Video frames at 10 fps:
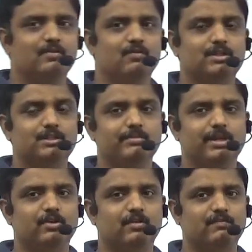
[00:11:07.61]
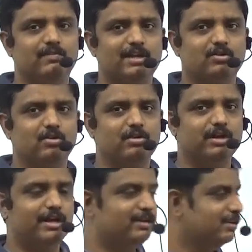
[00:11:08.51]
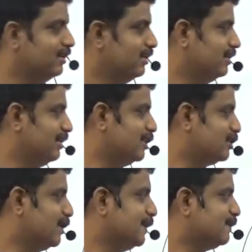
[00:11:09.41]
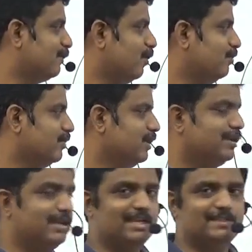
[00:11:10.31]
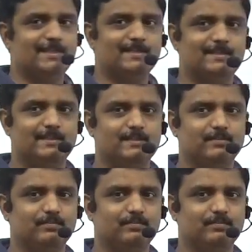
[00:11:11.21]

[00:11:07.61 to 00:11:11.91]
What is the meaning of y coordinate? Distance from x-axis.